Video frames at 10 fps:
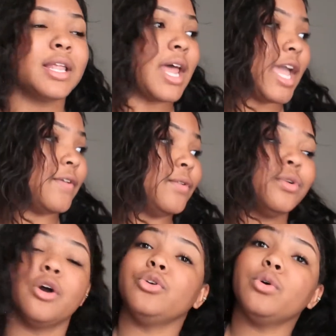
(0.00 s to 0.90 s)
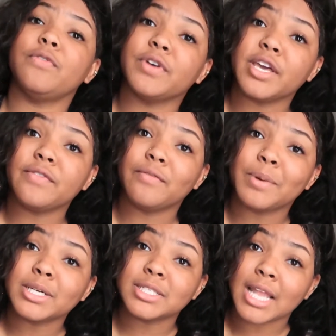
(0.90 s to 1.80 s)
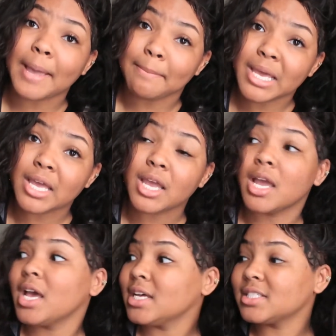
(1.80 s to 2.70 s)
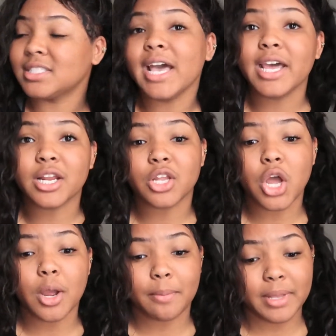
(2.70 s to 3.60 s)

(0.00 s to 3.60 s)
Like, if you know you a forgetful person like me, set an alarm.